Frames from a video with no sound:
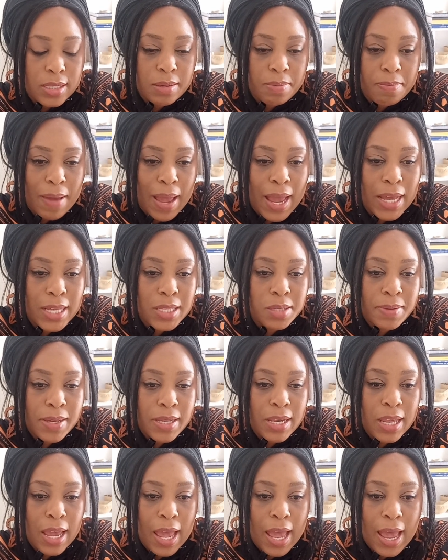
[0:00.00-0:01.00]
my husband
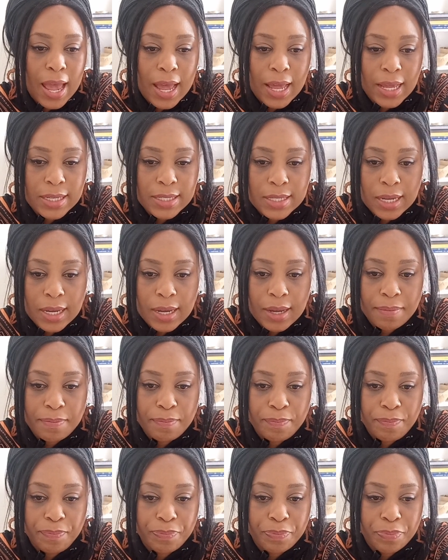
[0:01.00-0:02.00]
had,
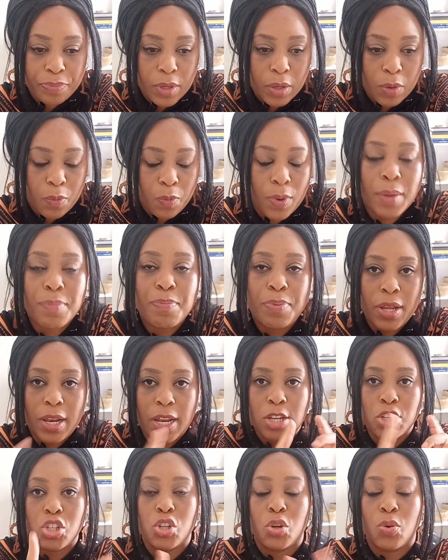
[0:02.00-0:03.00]
we put
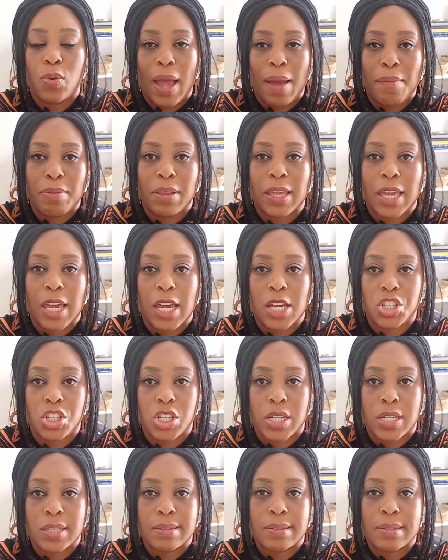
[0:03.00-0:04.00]
in 2
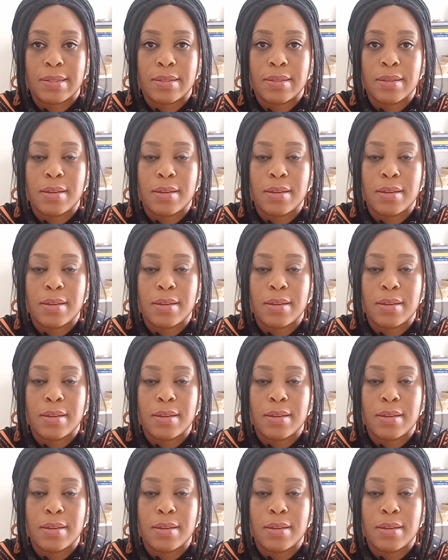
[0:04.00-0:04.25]
applications.